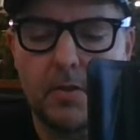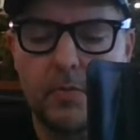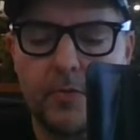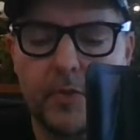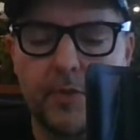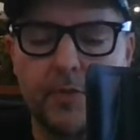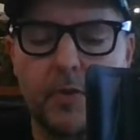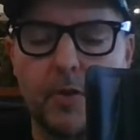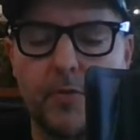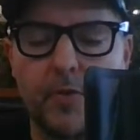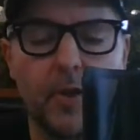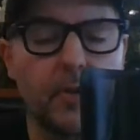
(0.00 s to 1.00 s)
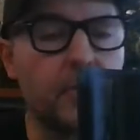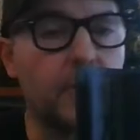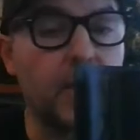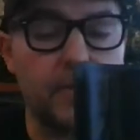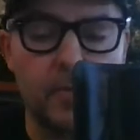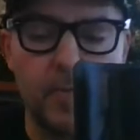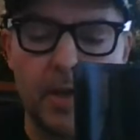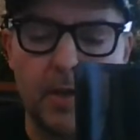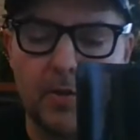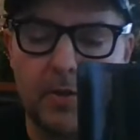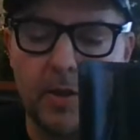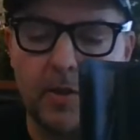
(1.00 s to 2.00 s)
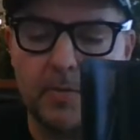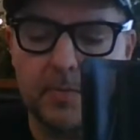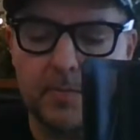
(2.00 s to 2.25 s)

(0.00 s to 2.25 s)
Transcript: We've definitely reversed, and that's the main thing.